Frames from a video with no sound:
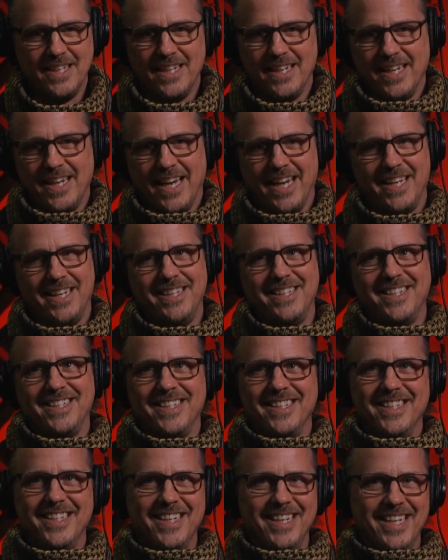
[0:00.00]
And
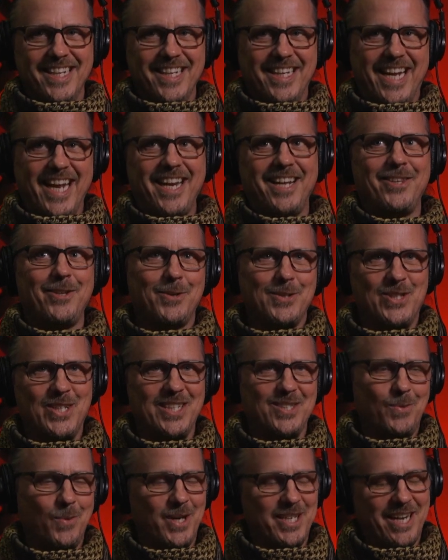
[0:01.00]
getting those
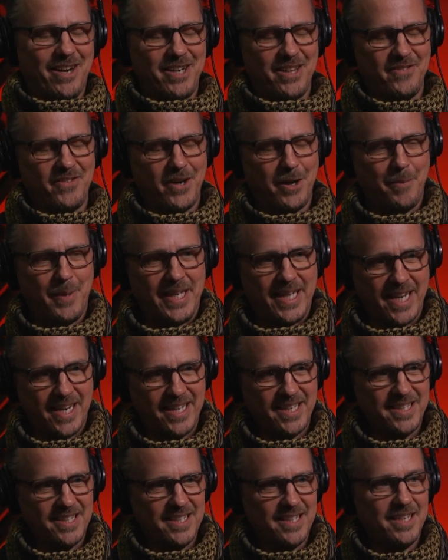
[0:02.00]
things worked out at the very
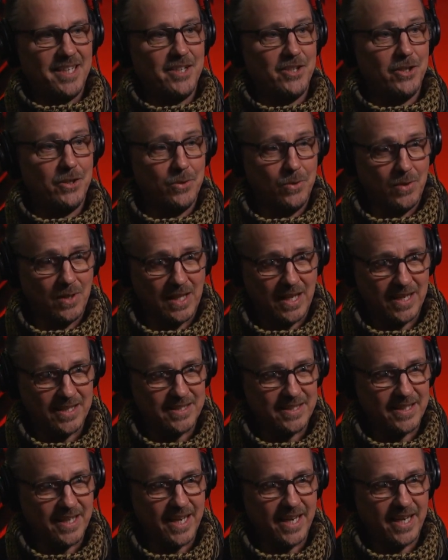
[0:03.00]
beginning,
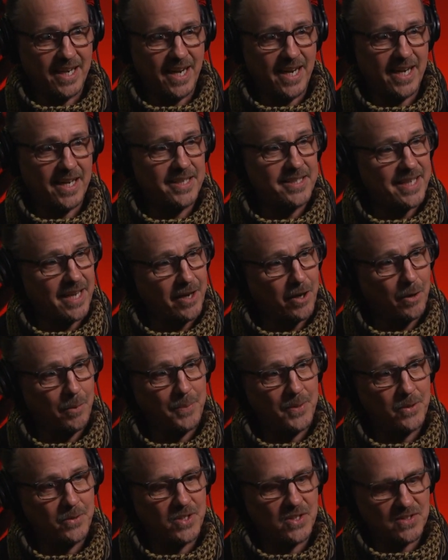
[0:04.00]
utilizing AI to help
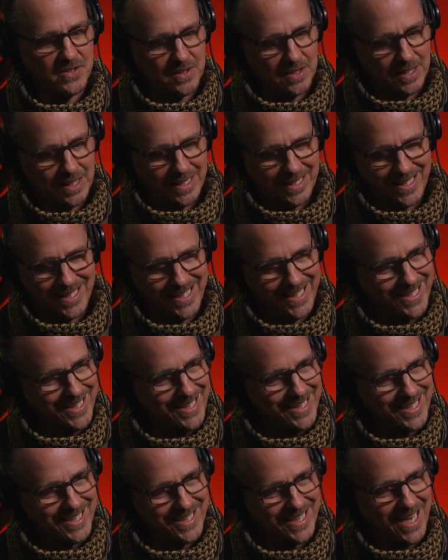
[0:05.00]
you just
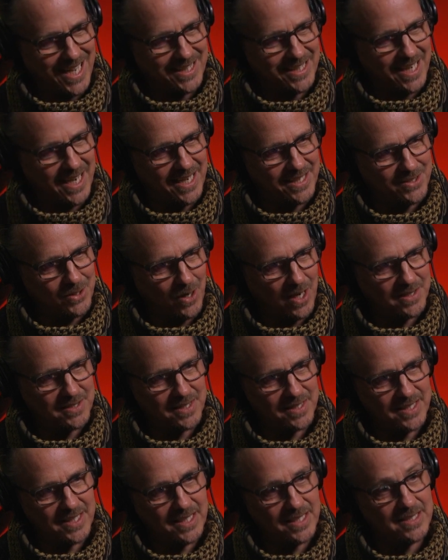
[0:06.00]
dot the I's, cross the
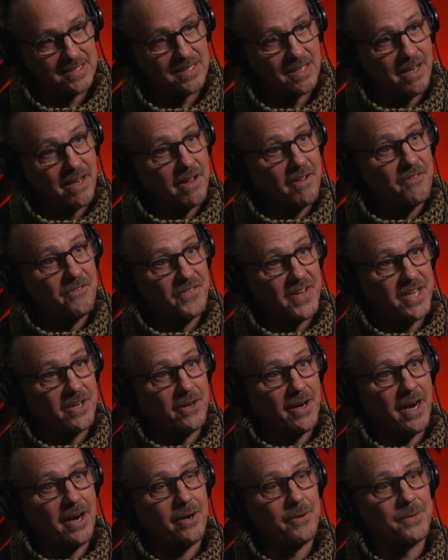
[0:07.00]
T's,
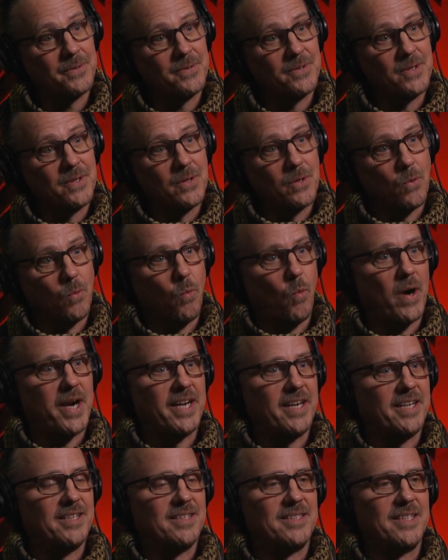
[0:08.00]
figure out what it
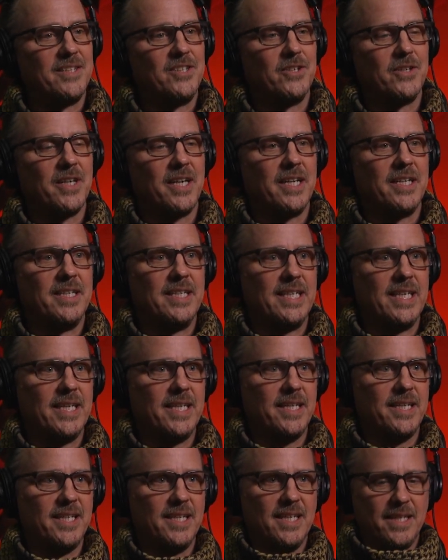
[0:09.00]
is that you're going to
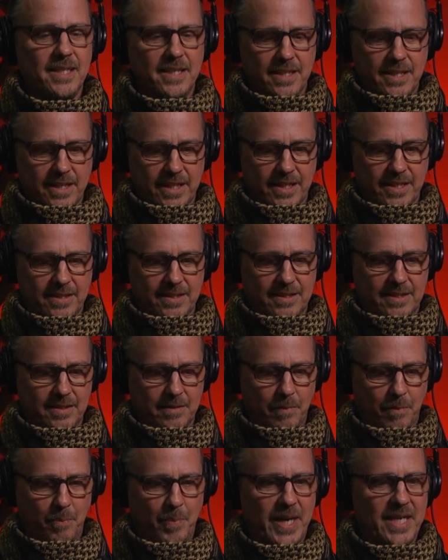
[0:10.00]
need, is
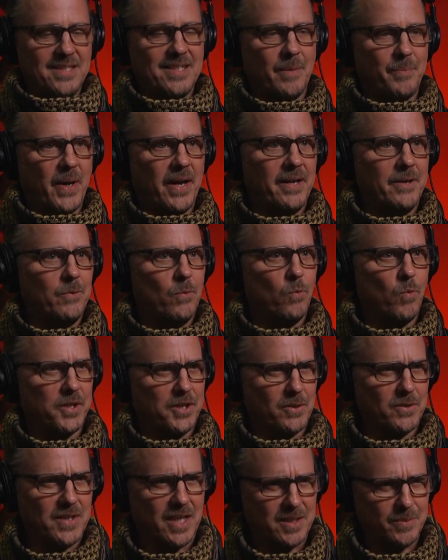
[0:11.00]
based upon what
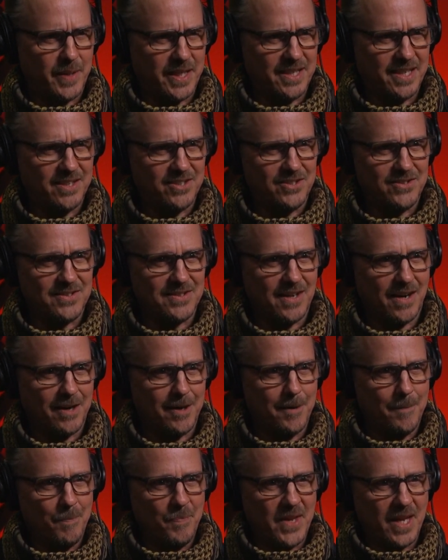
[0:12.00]
those expectations are.
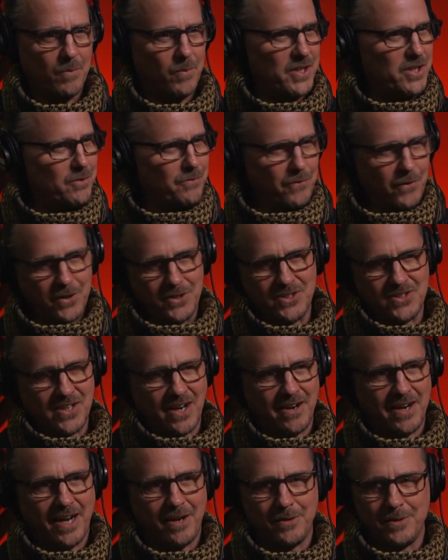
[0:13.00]
And when you first
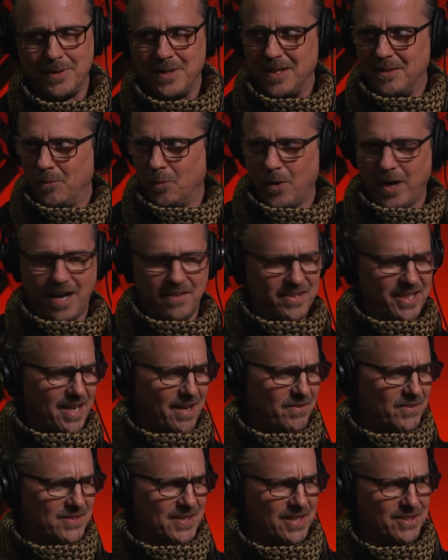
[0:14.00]
start out, we're having
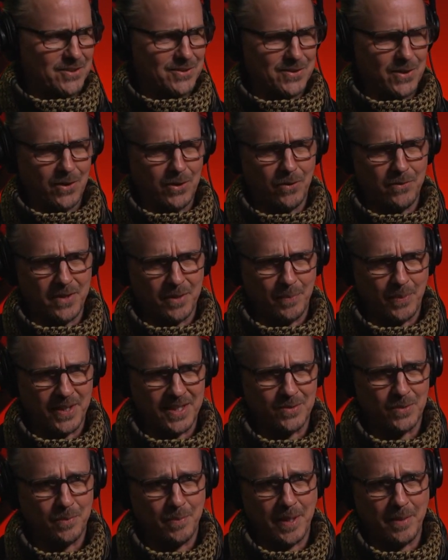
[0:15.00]
conversations all over the
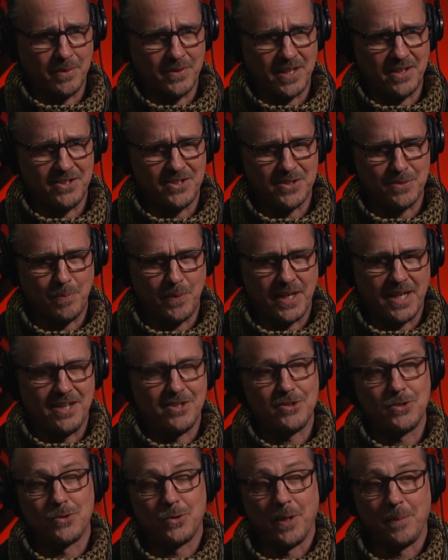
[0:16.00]
place with people that are just bringing a
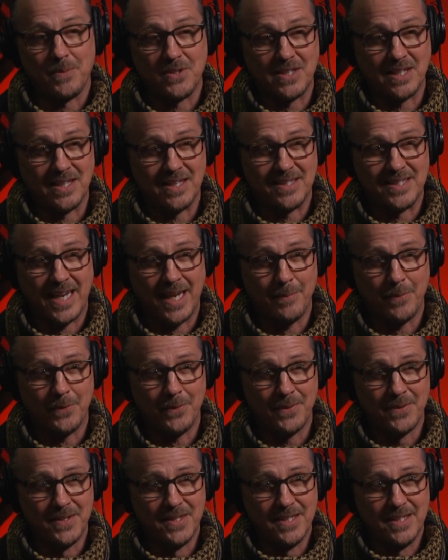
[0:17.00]
script to the table.